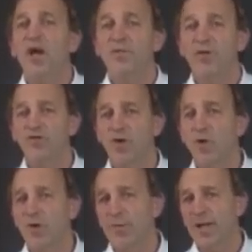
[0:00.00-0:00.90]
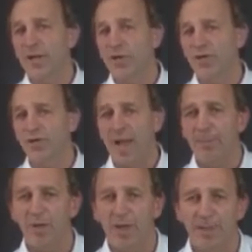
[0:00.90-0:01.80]
of the shoulder blade or
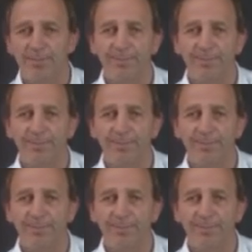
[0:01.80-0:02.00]
scapula.